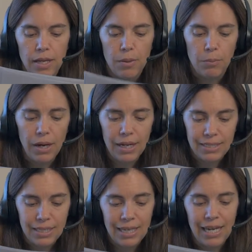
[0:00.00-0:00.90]

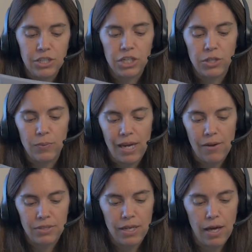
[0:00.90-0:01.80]
But occasionally we
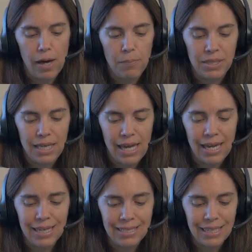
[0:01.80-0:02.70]
have to up the
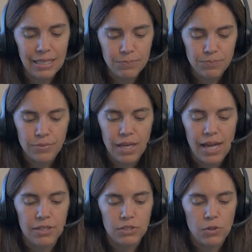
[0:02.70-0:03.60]
ante,
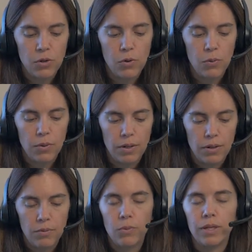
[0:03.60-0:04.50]
and so
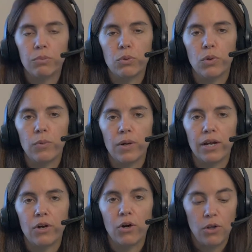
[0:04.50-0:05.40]
we employ what
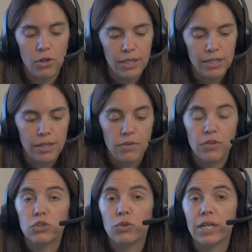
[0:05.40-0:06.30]
I call
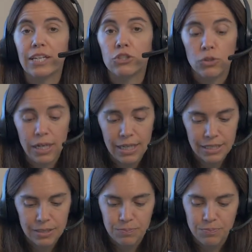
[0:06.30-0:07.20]
the trick and
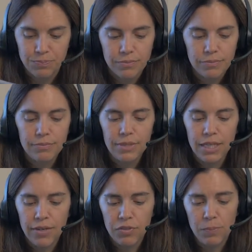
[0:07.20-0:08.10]
treat.
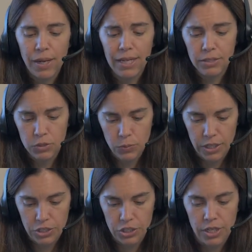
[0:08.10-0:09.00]
If the bait and
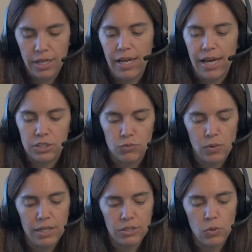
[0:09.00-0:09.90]
switch has
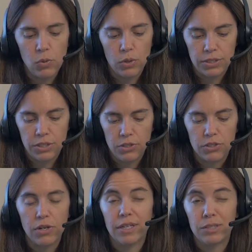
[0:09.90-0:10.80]
run its course and your
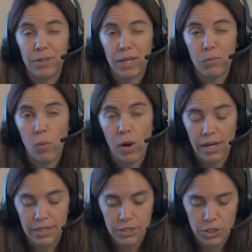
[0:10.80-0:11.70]
dog has become
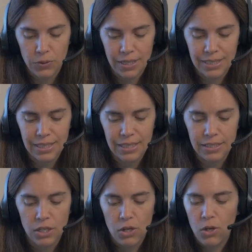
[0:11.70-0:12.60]
wise to your
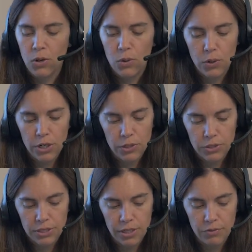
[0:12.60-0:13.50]
antics, or
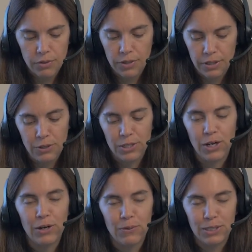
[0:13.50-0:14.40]
your
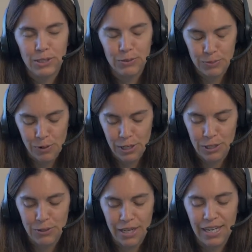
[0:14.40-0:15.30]
dog was too smart
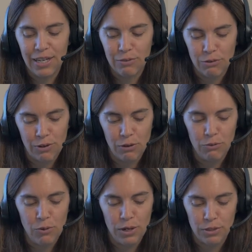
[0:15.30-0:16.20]
and he never fell
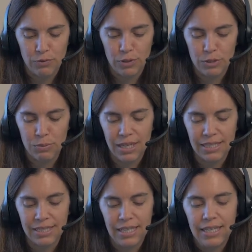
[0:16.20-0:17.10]
for it in the first
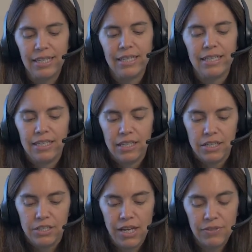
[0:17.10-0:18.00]
place,
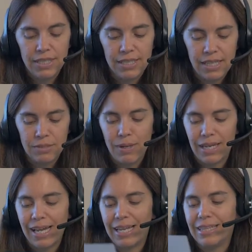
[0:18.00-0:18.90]
To have success
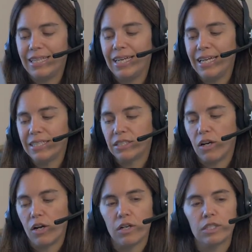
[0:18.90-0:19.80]
medicating these
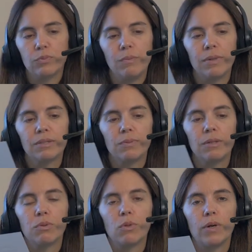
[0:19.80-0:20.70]
dogs, we must
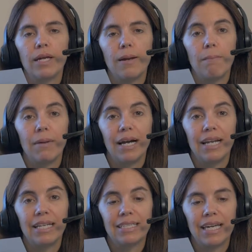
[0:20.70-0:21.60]
employ
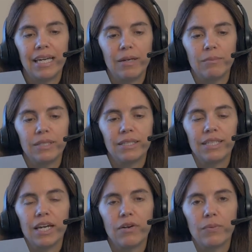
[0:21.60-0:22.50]
mind games. It's
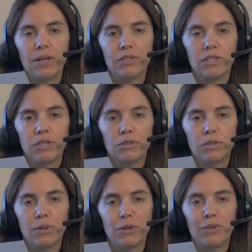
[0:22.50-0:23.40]
scary when our dogs are
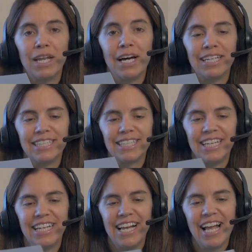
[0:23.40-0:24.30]
smarter than us.
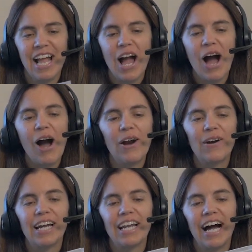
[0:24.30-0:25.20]
All
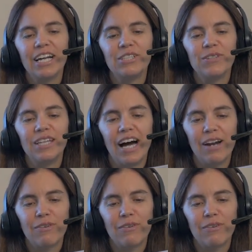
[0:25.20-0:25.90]
right, I do not